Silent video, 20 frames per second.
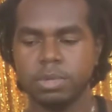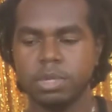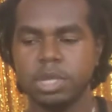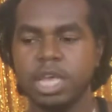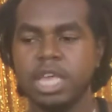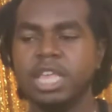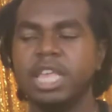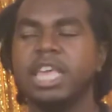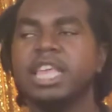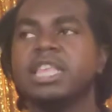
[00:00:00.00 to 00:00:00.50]

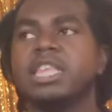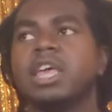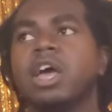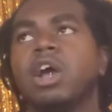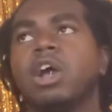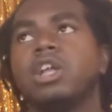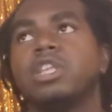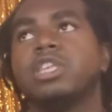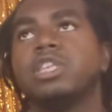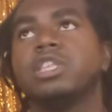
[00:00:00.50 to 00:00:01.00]
it's
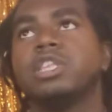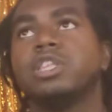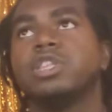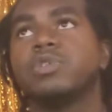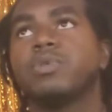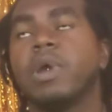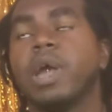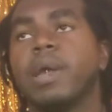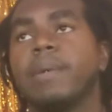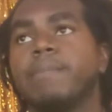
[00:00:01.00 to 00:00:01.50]
hard to
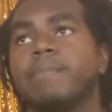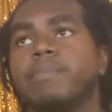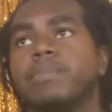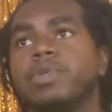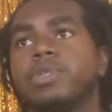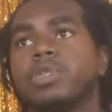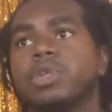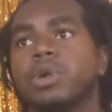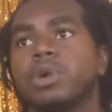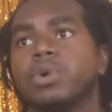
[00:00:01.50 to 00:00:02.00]
describe.
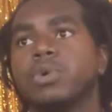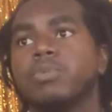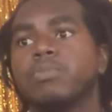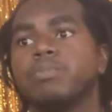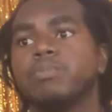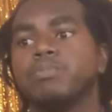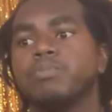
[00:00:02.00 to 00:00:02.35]
So